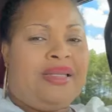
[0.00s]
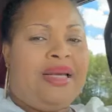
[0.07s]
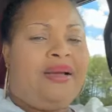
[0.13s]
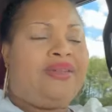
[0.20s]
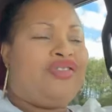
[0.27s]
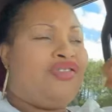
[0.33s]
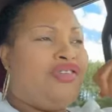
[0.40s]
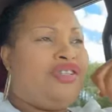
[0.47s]
not
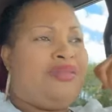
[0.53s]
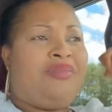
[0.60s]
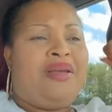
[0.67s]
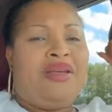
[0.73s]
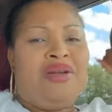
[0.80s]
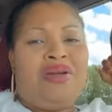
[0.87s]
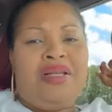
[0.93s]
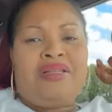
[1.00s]
sick,
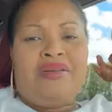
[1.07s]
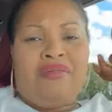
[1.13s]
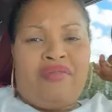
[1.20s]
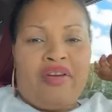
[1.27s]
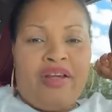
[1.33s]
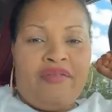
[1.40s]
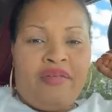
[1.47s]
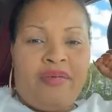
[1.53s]
trust me, you need
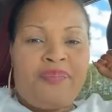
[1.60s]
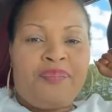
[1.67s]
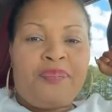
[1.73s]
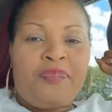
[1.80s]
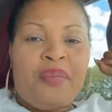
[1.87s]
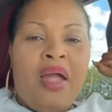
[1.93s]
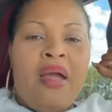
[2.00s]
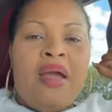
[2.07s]
some flavor.
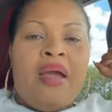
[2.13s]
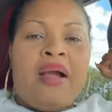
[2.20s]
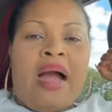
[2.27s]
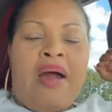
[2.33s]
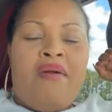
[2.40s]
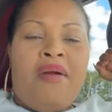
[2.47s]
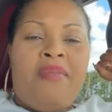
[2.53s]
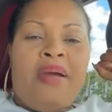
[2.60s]

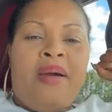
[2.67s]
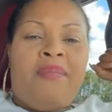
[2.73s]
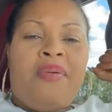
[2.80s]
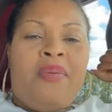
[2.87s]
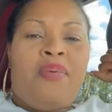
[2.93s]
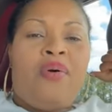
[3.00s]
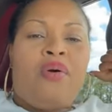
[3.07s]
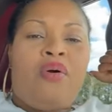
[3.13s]
Caribbean
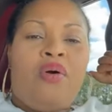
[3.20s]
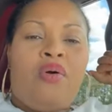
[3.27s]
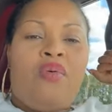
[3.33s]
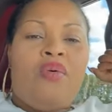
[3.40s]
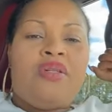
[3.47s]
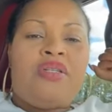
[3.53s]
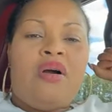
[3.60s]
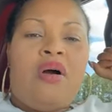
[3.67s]
people
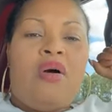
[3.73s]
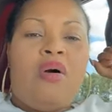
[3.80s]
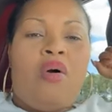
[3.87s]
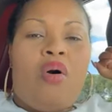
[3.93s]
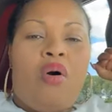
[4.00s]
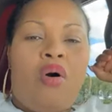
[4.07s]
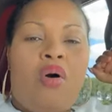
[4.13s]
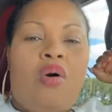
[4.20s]
cook with a
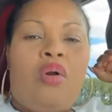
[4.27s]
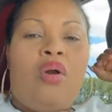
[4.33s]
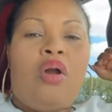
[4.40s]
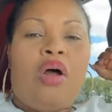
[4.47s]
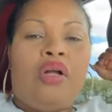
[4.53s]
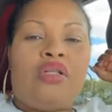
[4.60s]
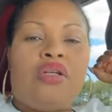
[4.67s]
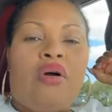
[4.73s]
whole
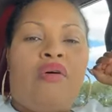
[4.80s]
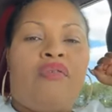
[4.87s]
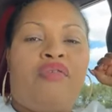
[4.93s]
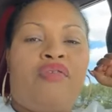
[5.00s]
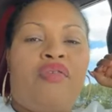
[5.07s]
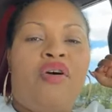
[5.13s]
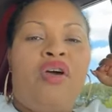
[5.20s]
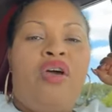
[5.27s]
lot
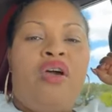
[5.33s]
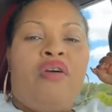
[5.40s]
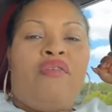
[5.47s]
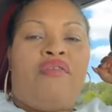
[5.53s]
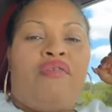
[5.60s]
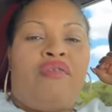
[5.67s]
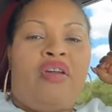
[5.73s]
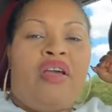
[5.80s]
of
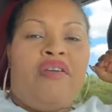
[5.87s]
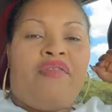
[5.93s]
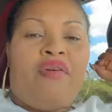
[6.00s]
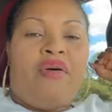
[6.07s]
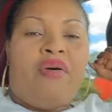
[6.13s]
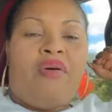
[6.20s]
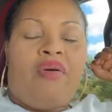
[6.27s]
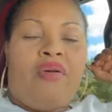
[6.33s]

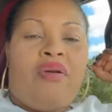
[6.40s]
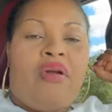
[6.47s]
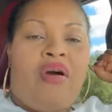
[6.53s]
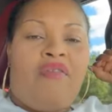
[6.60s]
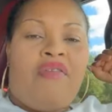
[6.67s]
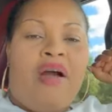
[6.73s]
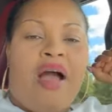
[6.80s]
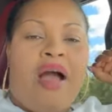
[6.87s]
flavor.
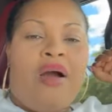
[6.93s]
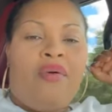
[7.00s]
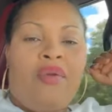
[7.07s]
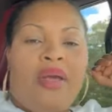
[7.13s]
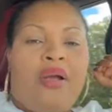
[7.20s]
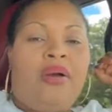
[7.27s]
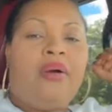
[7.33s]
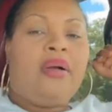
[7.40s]
Love
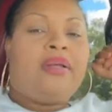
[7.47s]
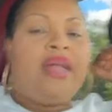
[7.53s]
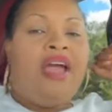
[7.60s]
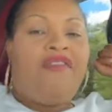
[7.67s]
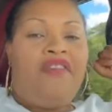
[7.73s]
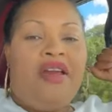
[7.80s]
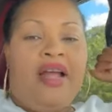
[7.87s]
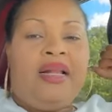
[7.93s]
how we cook.
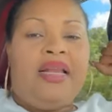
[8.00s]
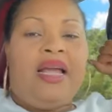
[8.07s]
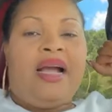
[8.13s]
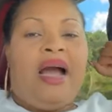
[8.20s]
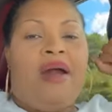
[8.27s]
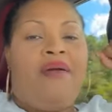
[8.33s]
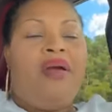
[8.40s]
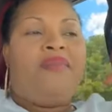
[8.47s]

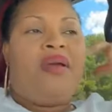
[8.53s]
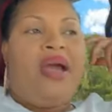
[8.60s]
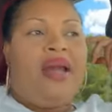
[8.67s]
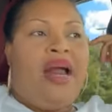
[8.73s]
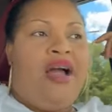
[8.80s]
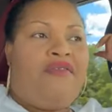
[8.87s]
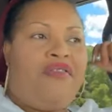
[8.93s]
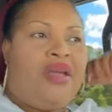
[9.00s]
Definitely,
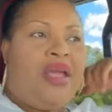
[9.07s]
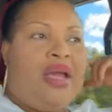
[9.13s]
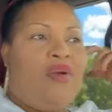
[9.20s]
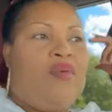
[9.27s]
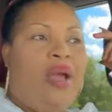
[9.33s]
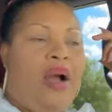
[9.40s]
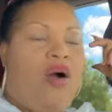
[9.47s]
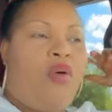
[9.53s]
Caribbean,
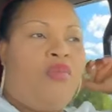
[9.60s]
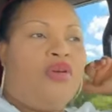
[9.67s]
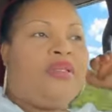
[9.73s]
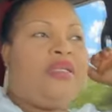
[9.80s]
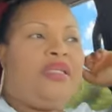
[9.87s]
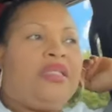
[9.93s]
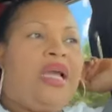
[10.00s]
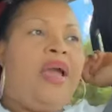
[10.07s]
African, we are
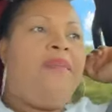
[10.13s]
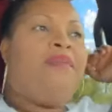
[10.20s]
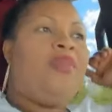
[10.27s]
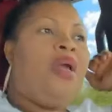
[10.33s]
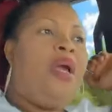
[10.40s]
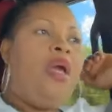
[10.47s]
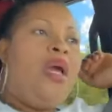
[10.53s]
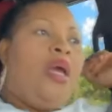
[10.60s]
almost the
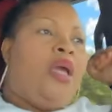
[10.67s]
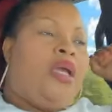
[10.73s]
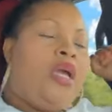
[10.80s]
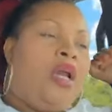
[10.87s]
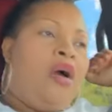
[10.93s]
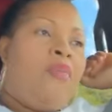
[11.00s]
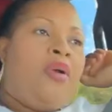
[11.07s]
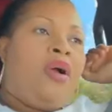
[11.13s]
same.
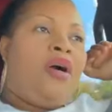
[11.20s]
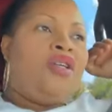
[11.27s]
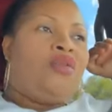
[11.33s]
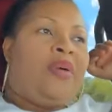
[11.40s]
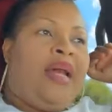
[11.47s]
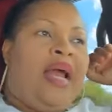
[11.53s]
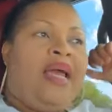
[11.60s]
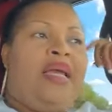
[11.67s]
You know,
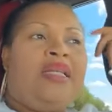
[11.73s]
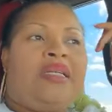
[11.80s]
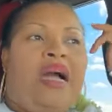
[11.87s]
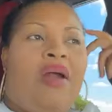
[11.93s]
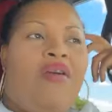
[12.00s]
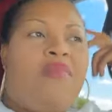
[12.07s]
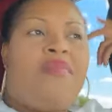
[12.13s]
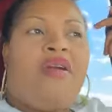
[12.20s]
because when I
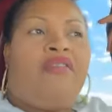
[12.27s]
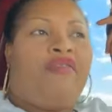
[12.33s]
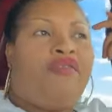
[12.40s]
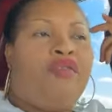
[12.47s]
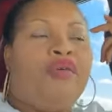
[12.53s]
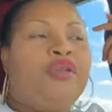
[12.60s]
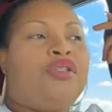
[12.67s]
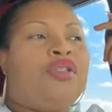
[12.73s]
eat Caribbean
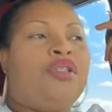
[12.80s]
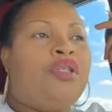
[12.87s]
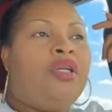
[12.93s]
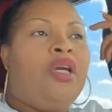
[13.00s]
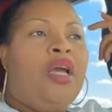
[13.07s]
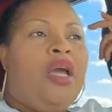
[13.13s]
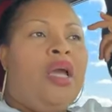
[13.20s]
food,